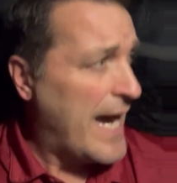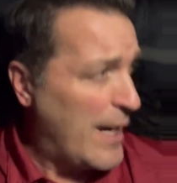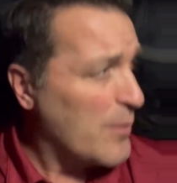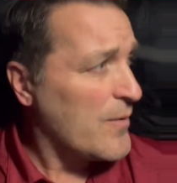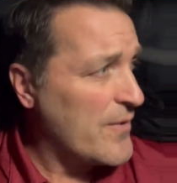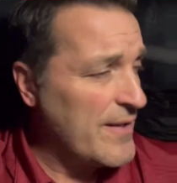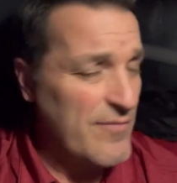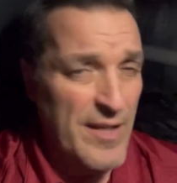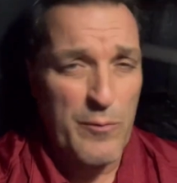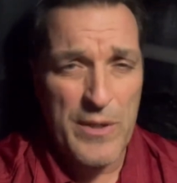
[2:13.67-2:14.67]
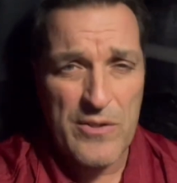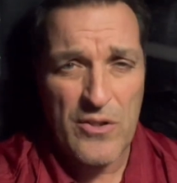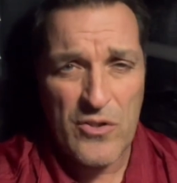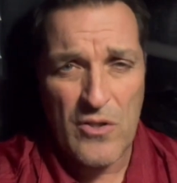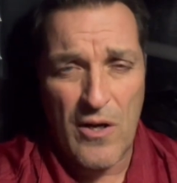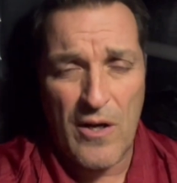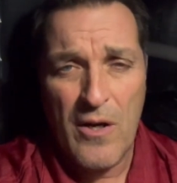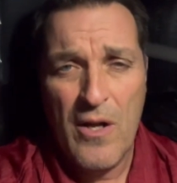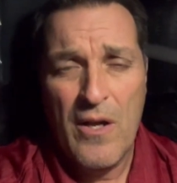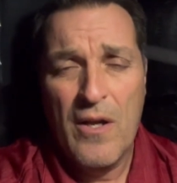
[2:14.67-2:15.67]
out that vent we just saw
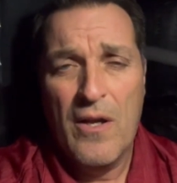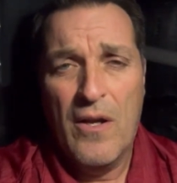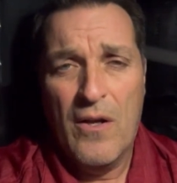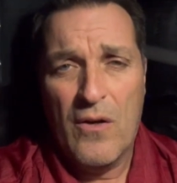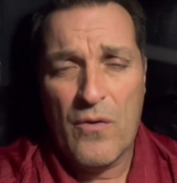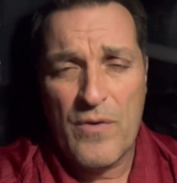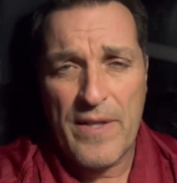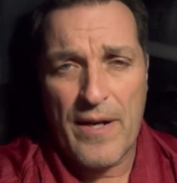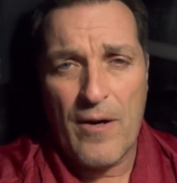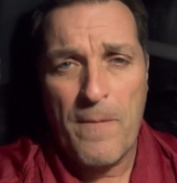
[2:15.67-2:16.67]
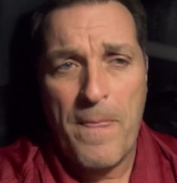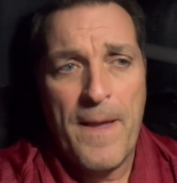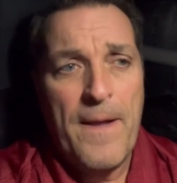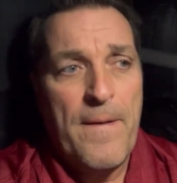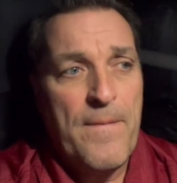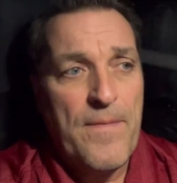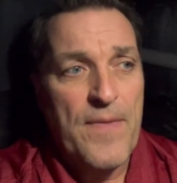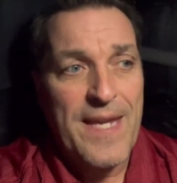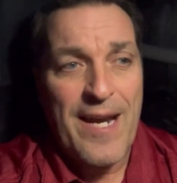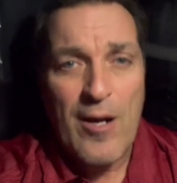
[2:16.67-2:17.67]
over there.
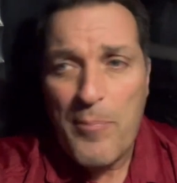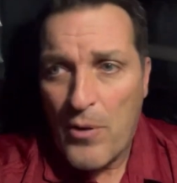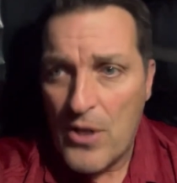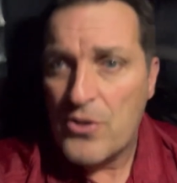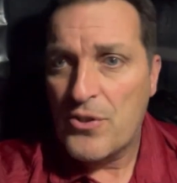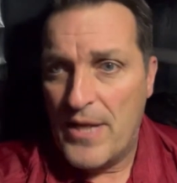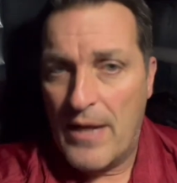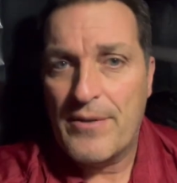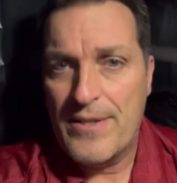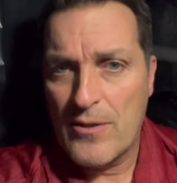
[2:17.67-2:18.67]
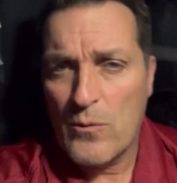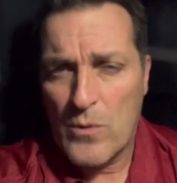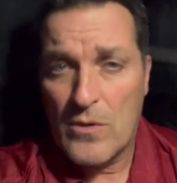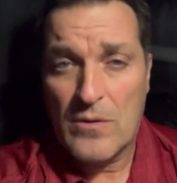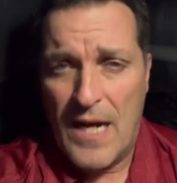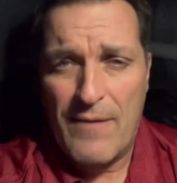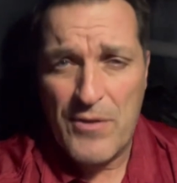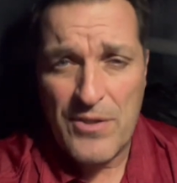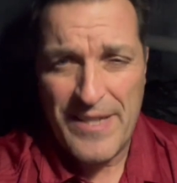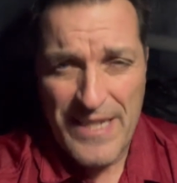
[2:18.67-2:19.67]
The air pressure down here will
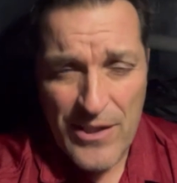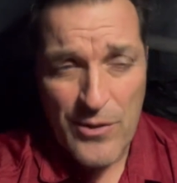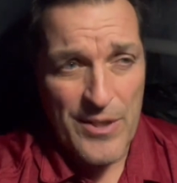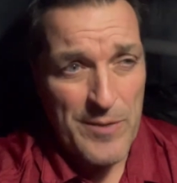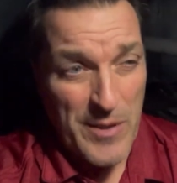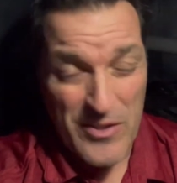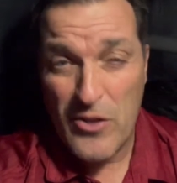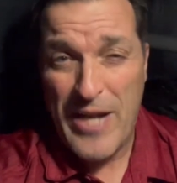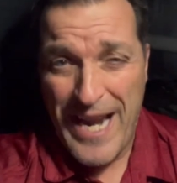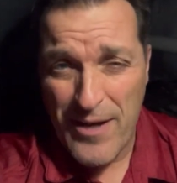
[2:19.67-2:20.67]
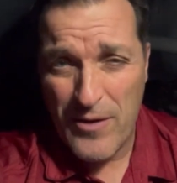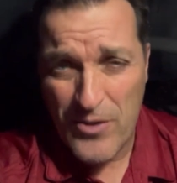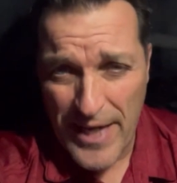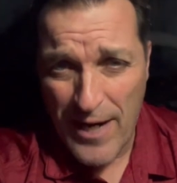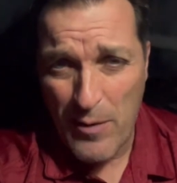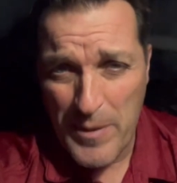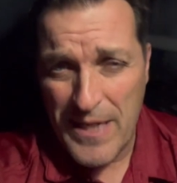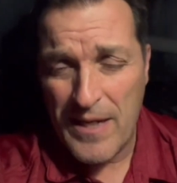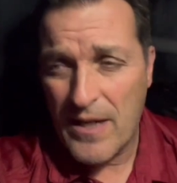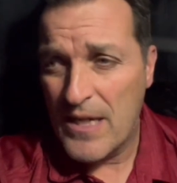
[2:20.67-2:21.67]
obviously increase because there's air
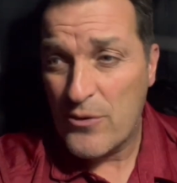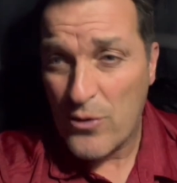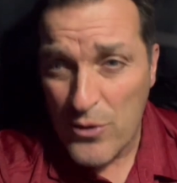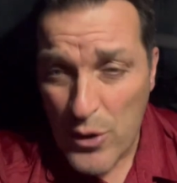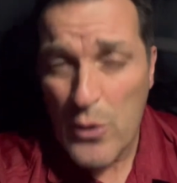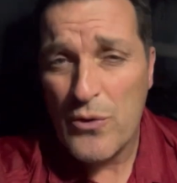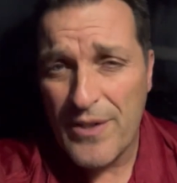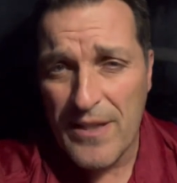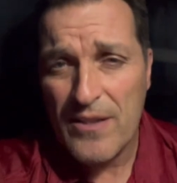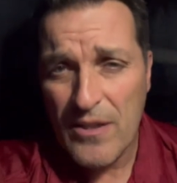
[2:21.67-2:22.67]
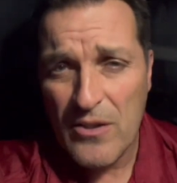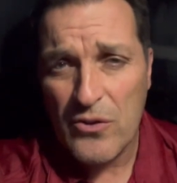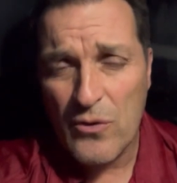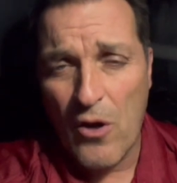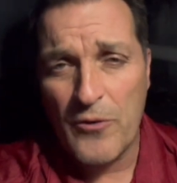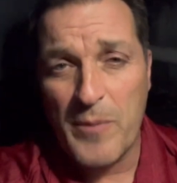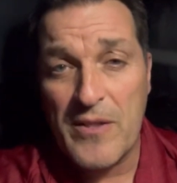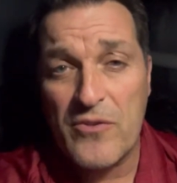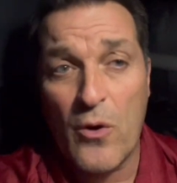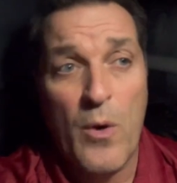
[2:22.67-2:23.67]
being introduced into this crawl
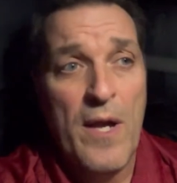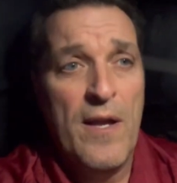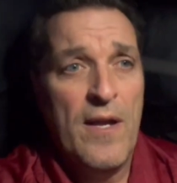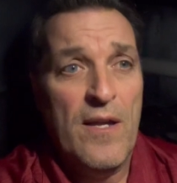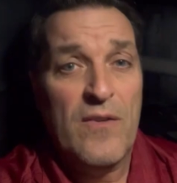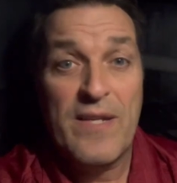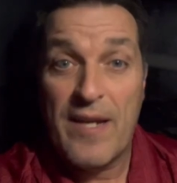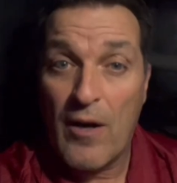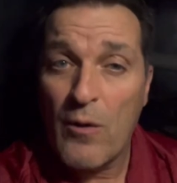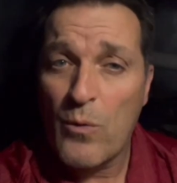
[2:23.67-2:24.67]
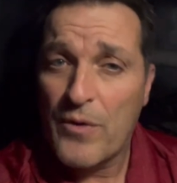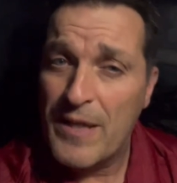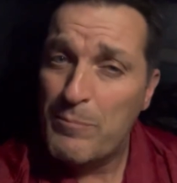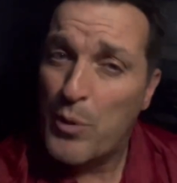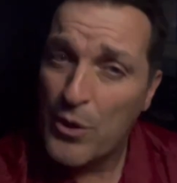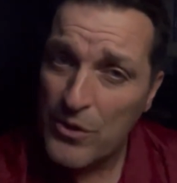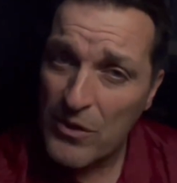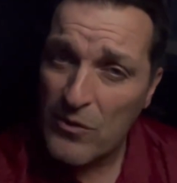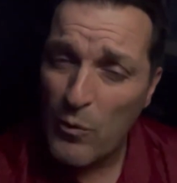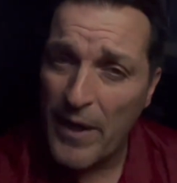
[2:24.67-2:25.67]
space. So the air will then push
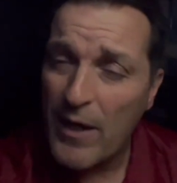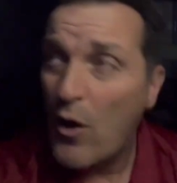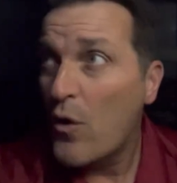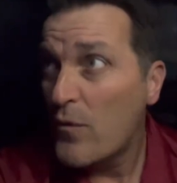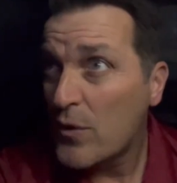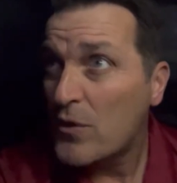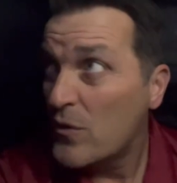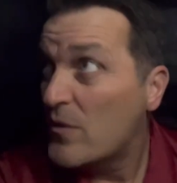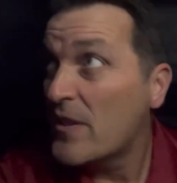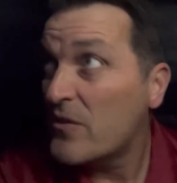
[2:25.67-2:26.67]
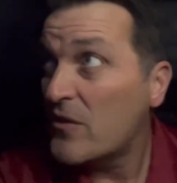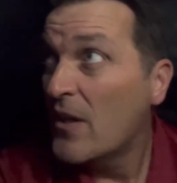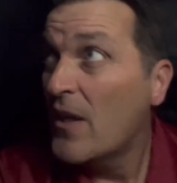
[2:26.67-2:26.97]
its way over to this